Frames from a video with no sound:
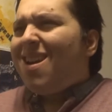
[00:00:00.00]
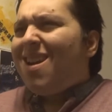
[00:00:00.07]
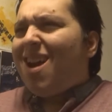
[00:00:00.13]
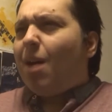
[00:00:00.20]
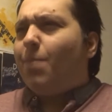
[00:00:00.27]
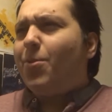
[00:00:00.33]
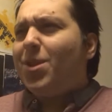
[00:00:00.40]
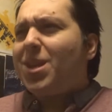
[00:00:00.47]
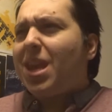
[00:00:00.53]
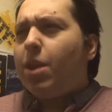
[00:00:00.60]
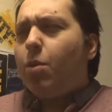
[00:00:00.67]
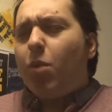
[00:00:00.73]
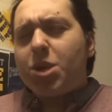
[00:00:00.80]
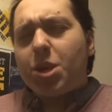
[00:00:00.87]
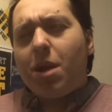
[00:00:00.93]
I'll probably say
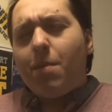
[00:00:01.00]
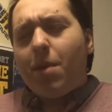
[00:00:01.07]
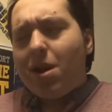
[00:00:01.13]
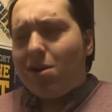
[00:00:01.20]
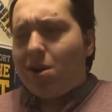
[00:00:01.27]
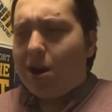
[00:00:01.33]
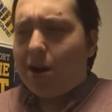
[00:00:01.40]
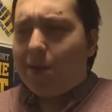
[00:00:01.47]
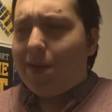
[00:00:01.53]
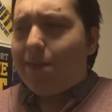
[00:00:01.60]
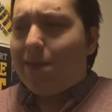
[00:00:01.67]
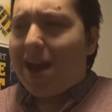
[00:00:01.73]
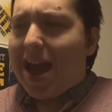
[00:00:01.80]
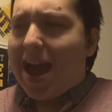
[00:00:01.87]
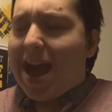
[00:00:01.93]
the worst nightmare I've
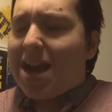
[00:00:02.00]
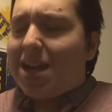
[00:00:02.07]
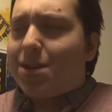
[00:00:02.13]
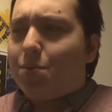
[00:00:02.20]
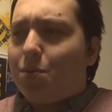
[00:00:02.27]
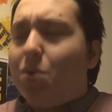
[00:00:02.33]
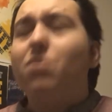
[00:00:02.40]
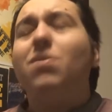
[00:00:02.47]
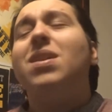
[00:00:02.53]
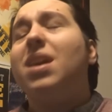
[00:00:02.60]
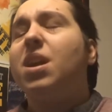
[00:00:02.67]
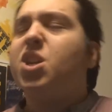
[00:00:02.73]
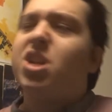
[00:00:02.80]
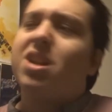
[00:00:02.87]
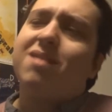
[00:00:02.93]
ever had, well
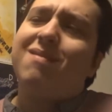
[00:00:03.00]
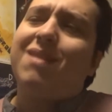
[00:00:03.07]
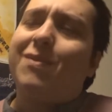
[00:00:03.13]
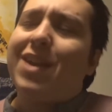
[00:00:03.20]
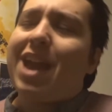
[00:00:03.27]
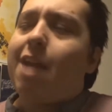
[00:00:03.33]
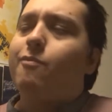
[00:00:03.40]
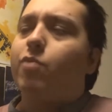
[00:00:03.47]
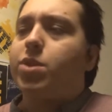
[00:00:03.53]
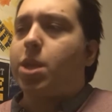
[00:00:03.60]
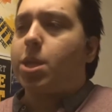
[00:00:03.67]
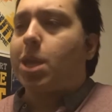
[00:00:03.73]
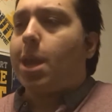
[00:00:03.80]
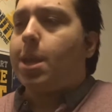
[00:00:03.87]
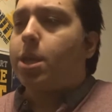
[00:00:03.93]
actually I think everyone
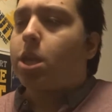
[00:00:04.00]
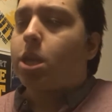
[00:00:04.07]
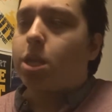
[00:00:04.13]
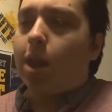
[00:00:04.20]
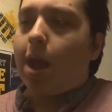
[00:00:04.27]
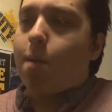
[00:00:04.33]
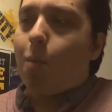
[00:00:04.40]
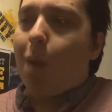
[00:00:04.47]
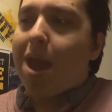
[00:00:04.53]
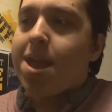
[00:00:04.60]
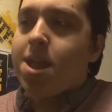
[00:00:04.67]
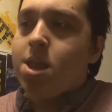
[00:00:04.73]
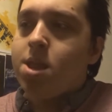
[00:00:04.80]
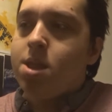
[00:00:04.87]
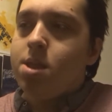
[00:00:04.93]
does get this, is like
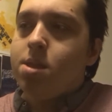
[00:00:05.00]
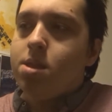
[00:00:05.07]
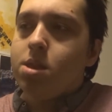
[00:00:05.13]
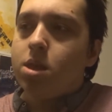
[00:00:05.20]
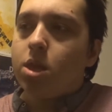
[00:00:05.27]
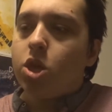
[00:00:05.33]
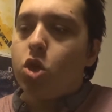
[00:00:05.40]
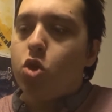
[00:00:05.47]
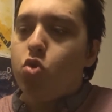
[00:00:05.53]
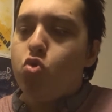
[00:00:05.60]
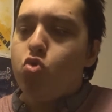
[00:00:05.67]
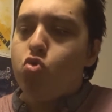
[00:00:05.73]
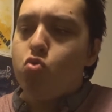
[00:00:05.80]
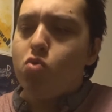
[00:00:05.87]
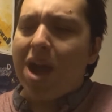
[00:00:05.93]
when
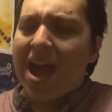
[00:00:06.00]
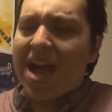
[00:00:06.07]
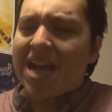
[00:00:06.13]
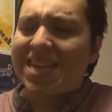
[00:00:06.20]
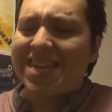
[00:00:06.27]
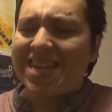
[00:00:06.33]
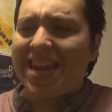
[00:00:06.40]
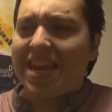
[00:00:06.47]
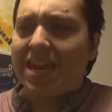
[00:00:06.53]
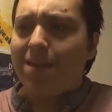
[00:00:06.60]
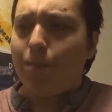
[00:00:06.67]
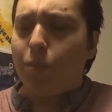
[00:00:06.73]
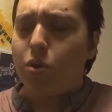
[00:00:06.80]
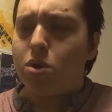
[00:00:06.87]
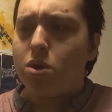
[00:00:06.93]
you
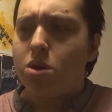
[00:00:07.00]
sleep